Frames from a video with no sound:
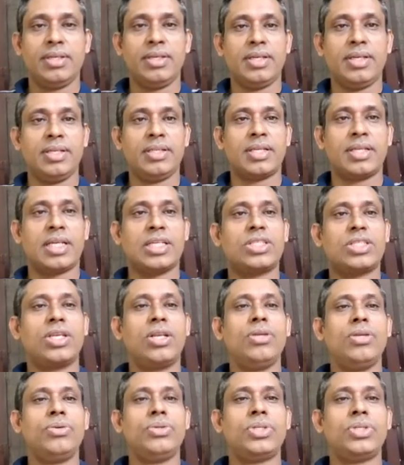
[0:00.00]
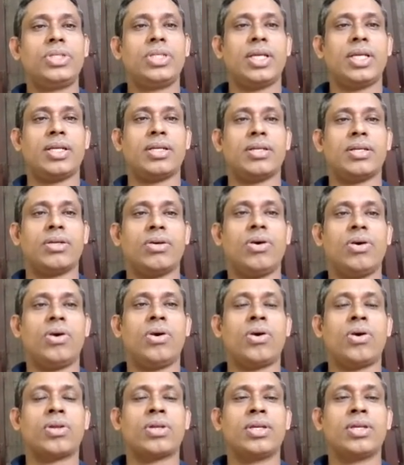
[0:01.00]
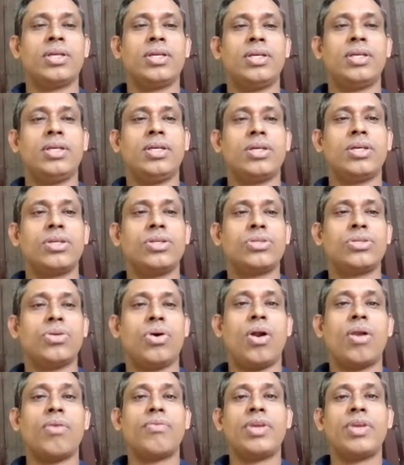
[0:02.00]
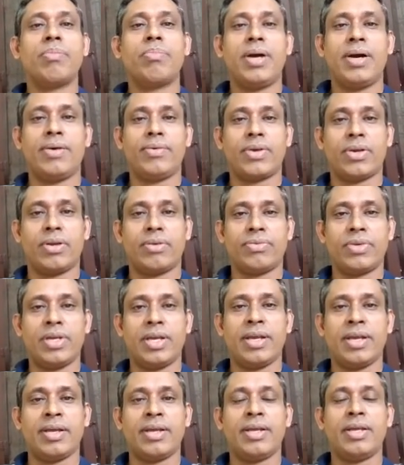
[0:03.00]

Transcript: in the resolution or resolving power of a